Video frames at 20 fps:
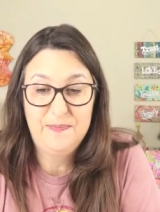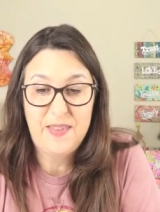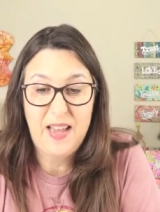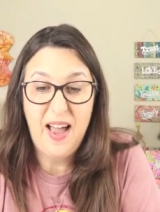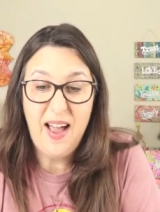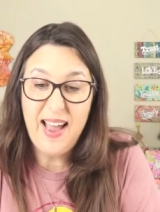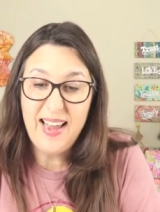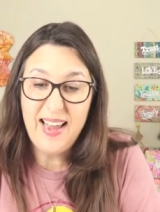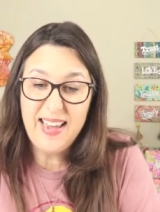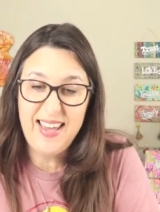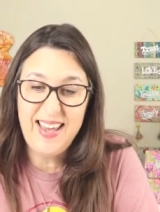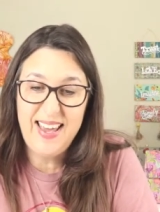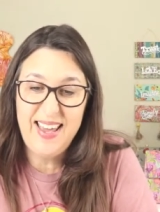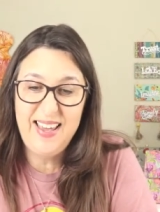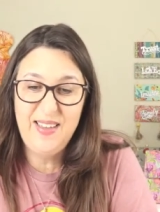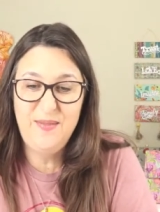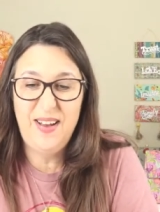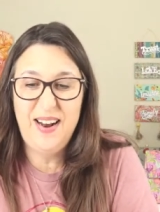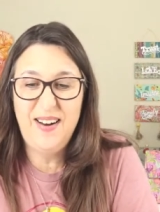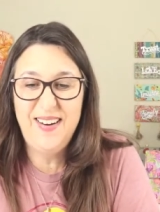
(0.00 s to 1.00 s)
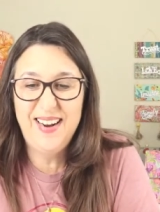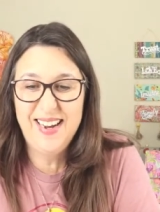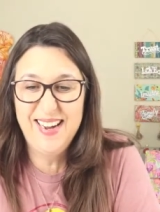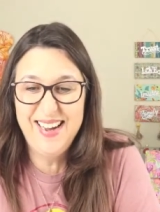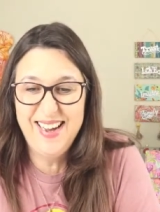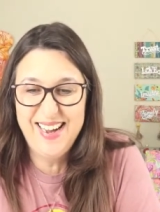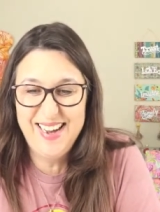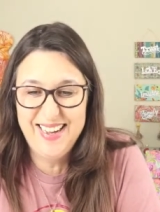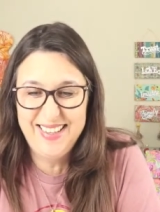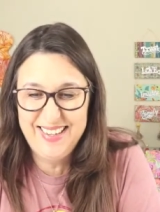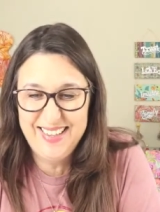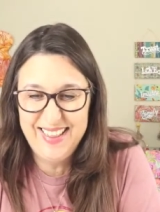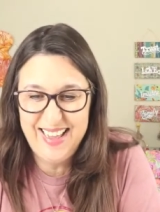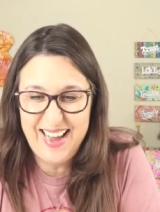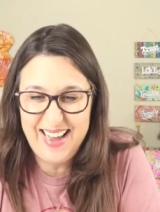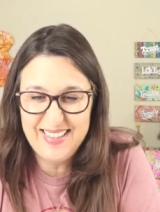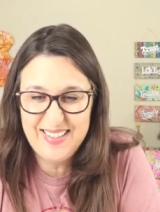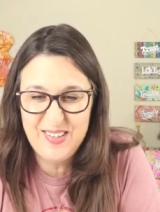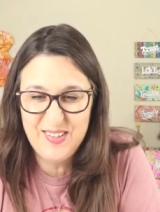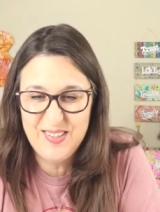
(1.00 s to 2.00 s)
Aki, very good.
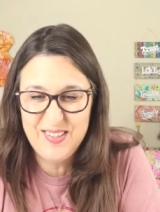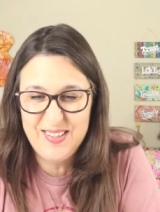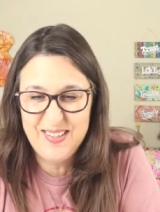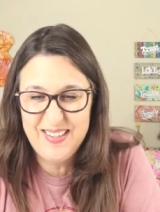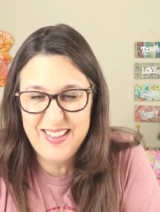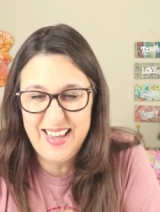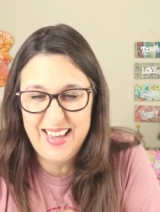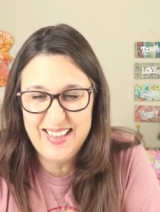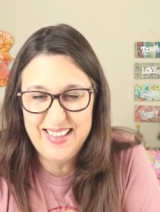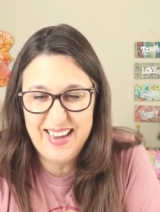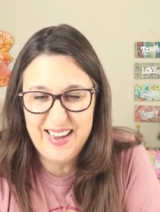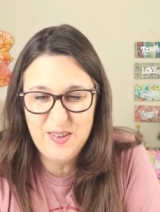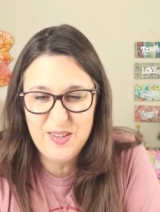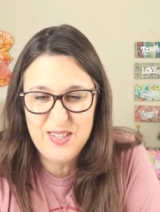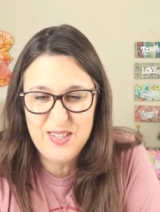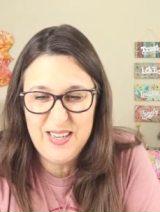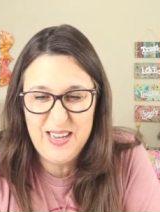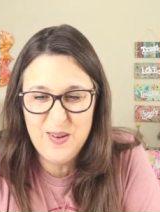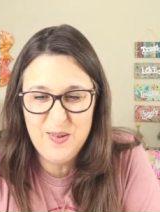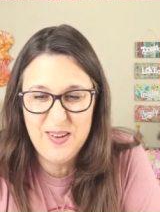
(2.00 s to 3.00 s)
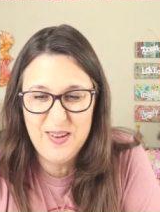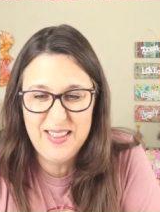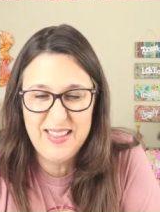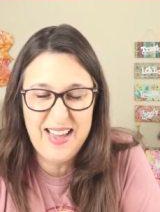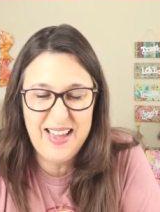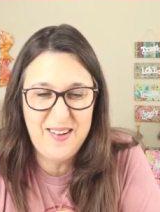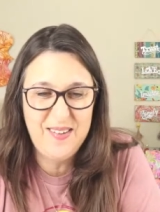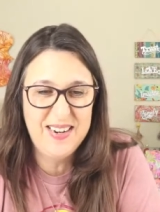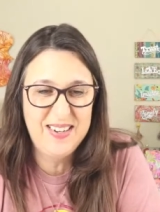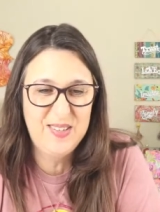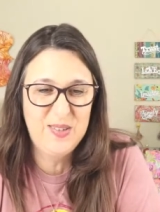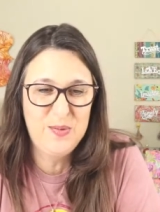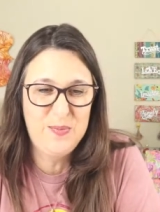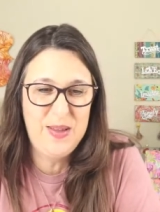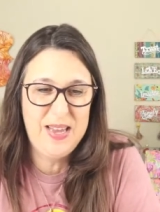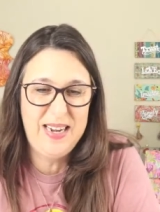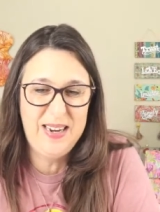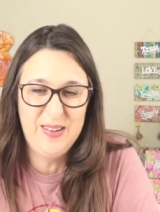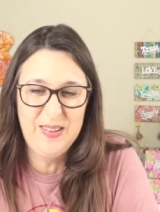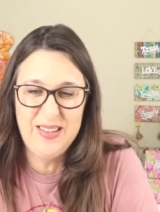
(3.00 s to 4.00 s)
Glad to that I will see you in our Zoom
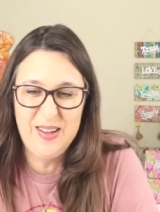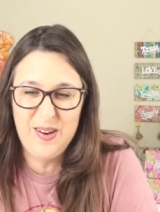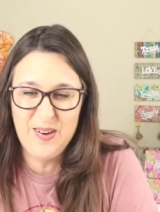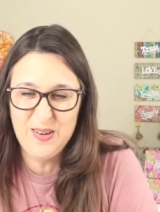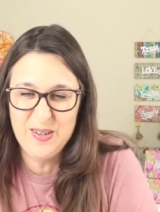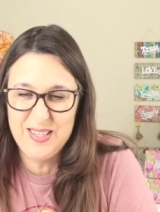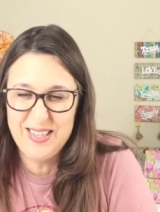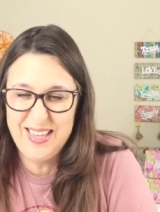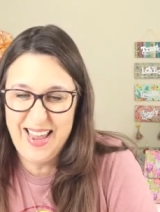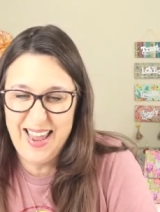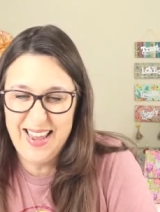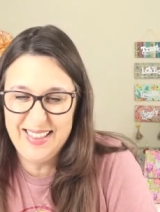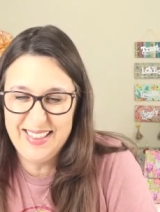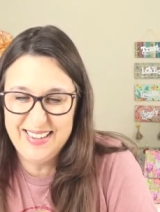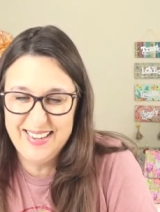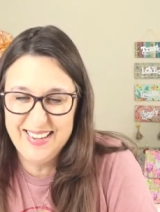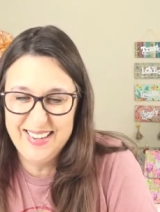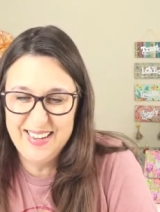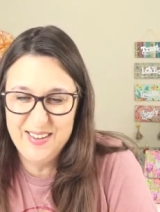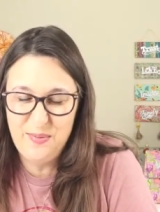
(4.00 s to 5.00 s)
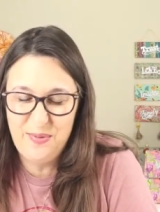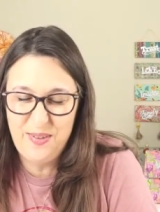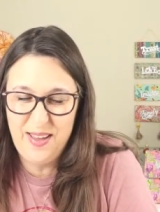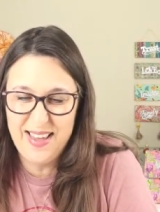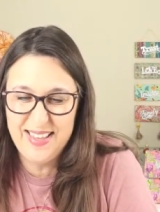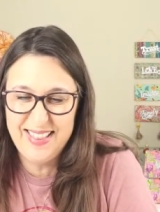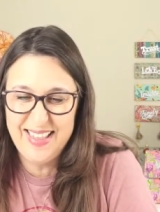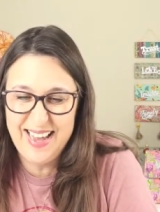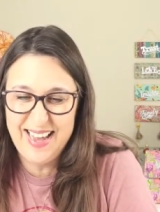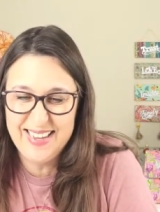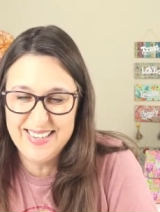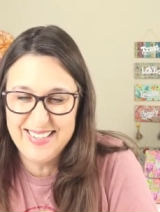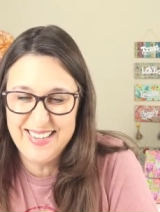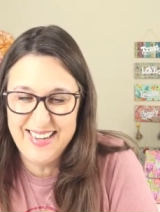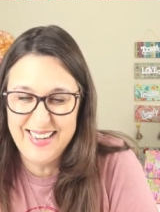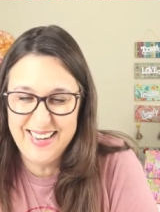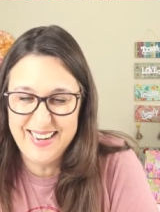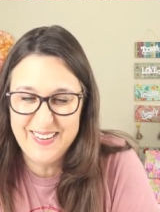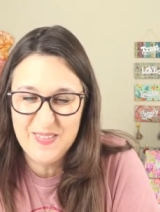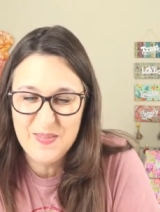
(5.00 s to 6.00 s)
meeting on August 8th. Yeah,
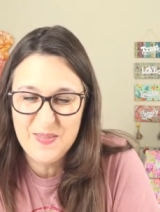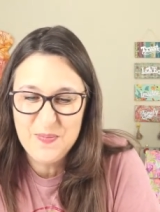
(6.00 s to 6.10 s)
fantastic.